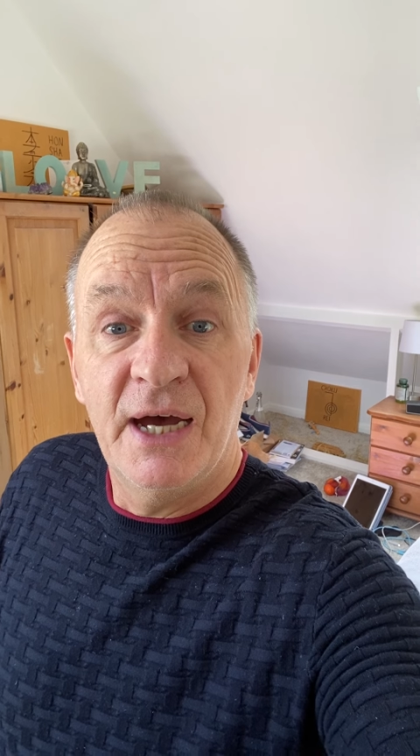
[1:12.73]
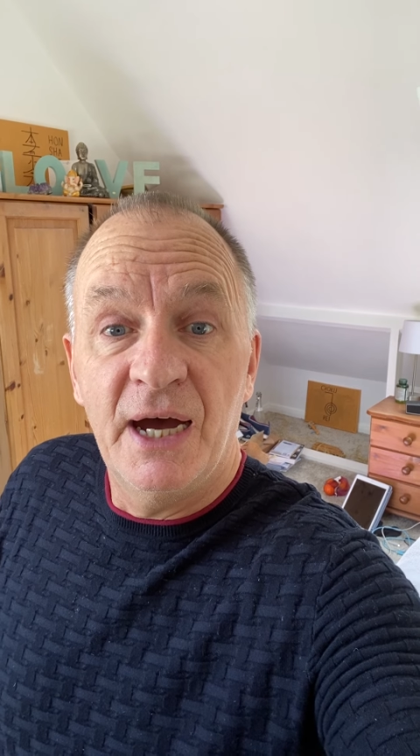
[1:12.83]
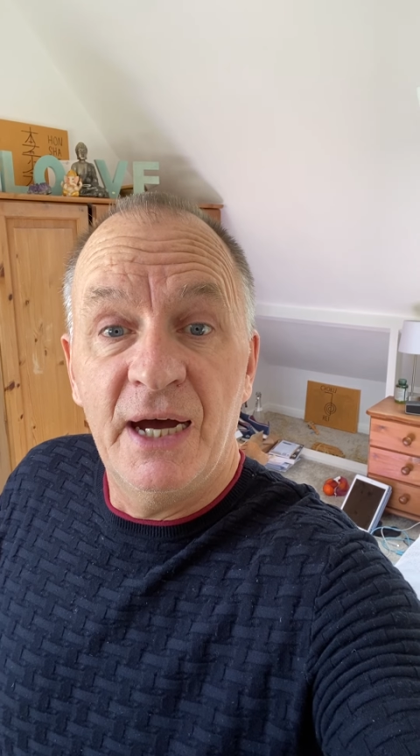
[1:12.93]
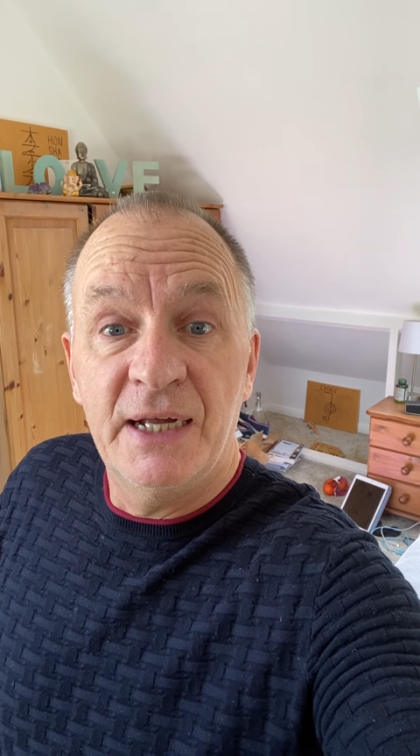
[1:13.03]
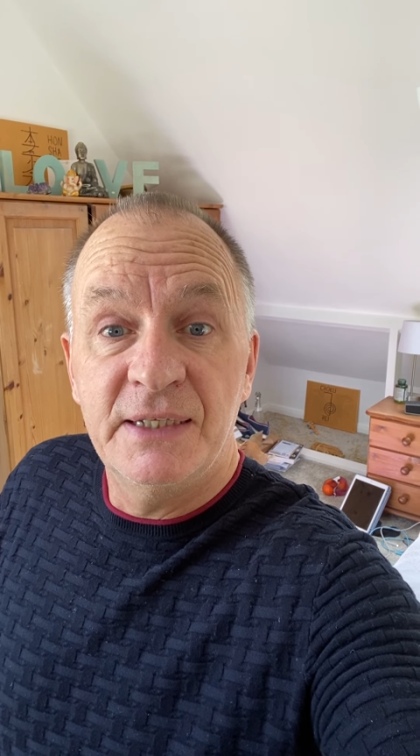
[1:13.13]

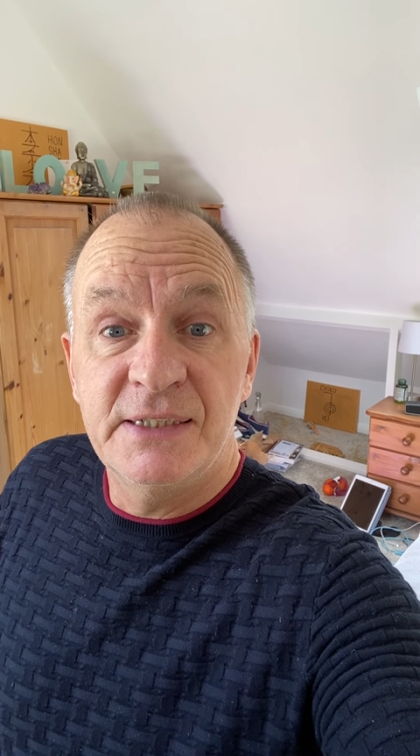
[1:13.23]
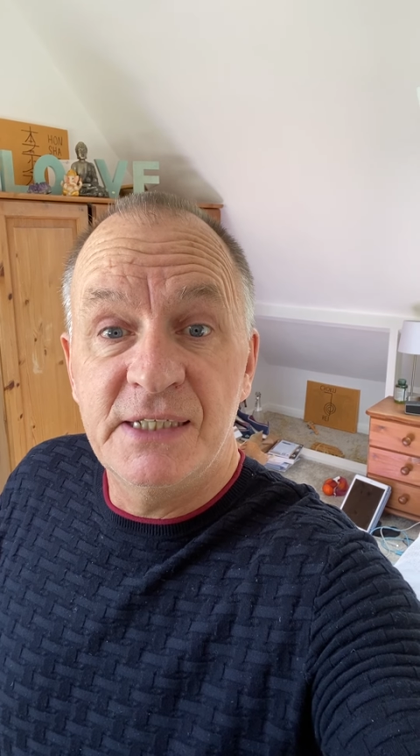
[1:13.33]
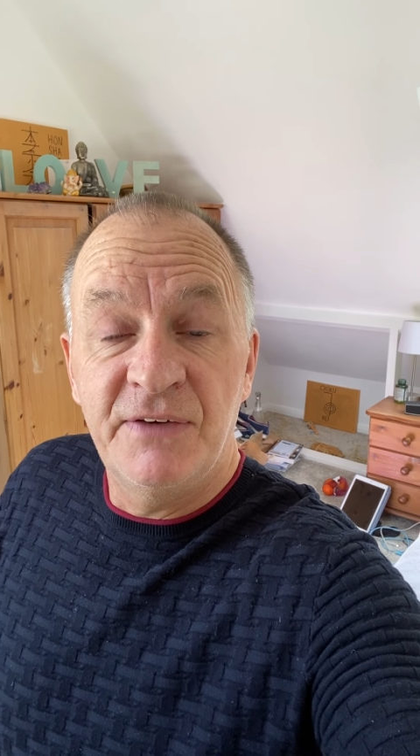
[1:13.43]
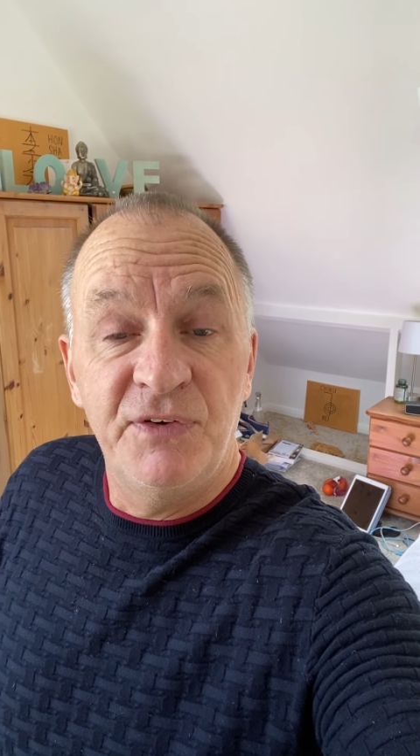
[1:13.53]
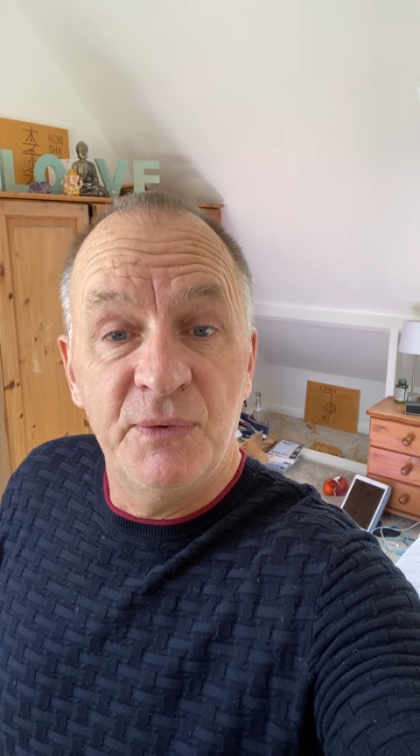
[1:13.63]
And
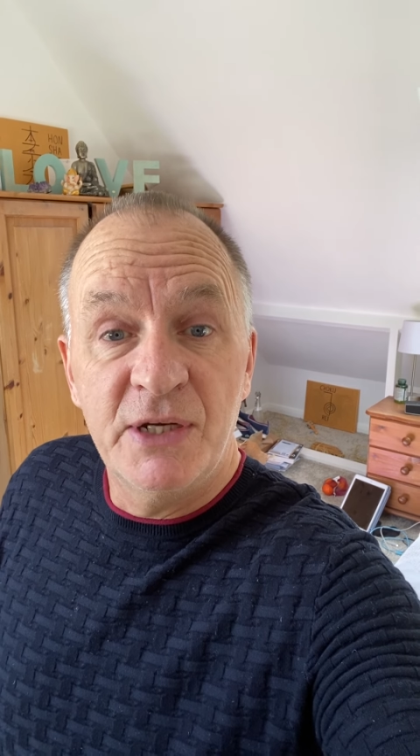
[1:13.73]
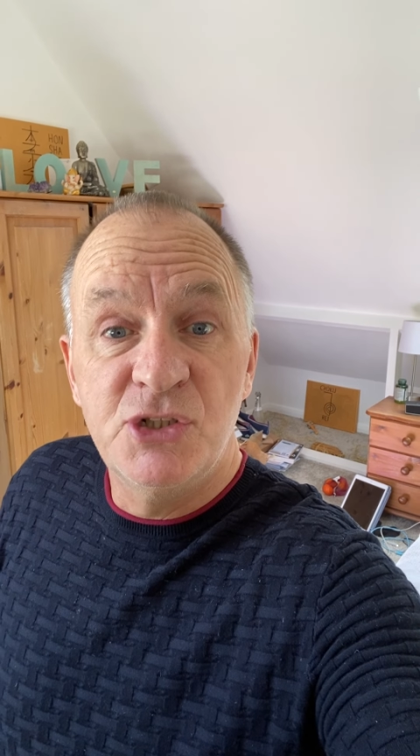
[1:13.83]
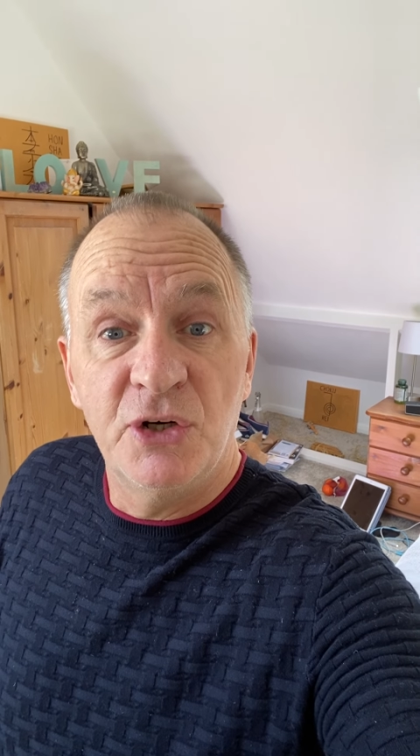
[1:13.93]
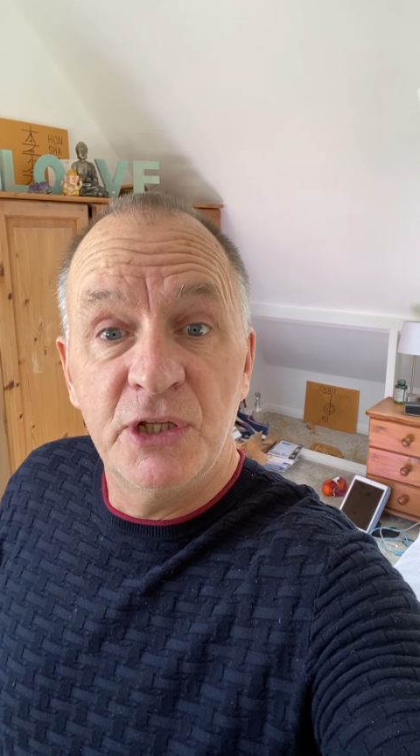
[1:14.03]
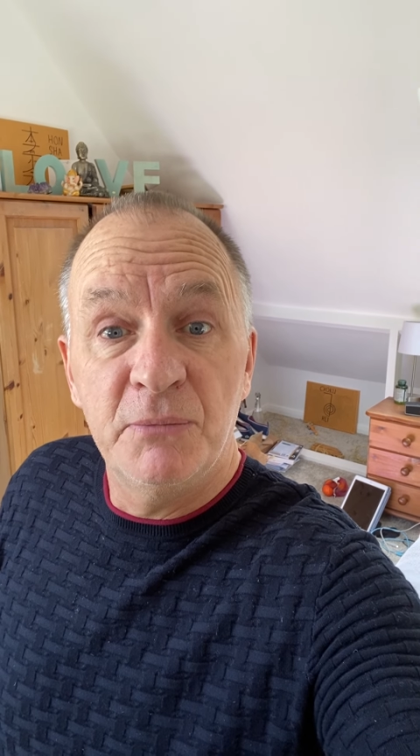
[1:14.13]
if you
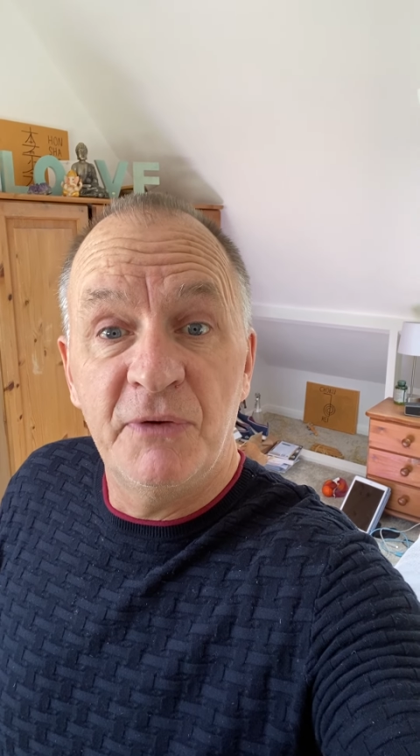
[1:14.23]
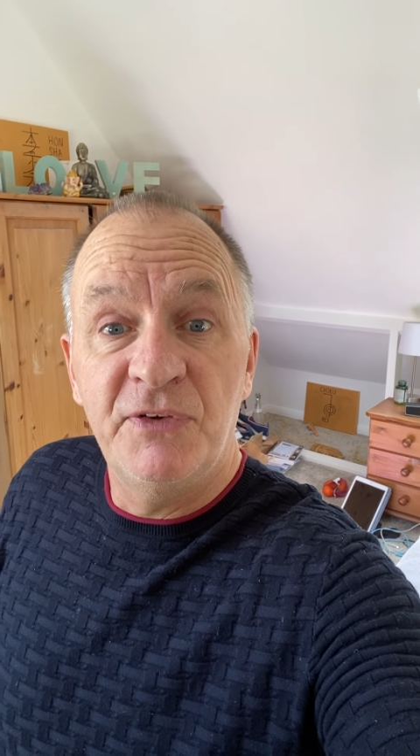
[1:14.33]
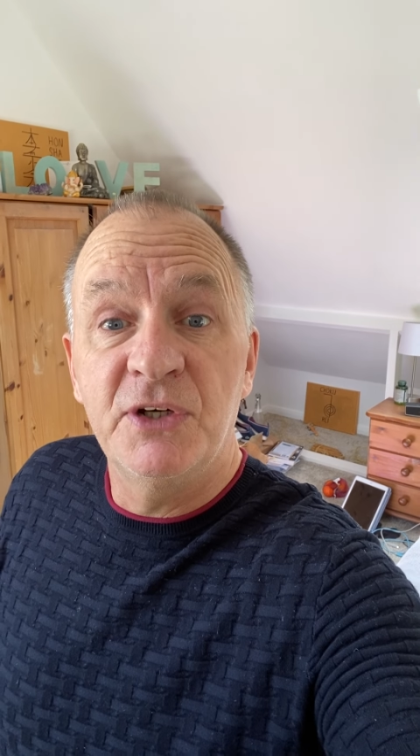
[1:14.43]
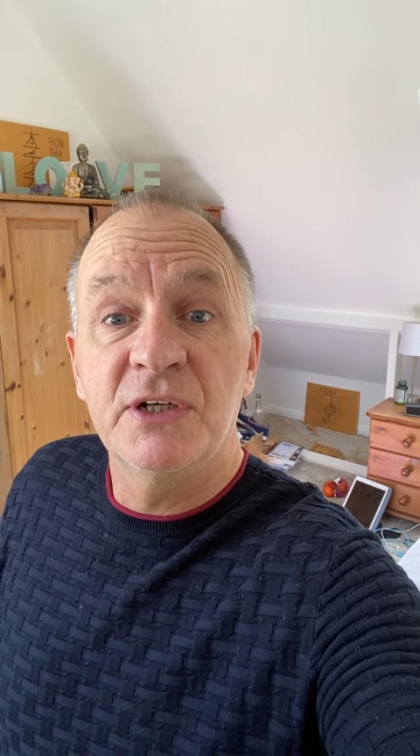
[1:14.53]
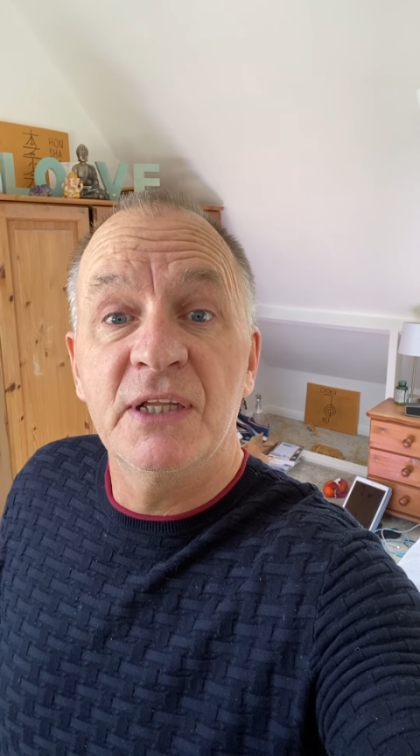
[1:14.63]
enjoy them, if you could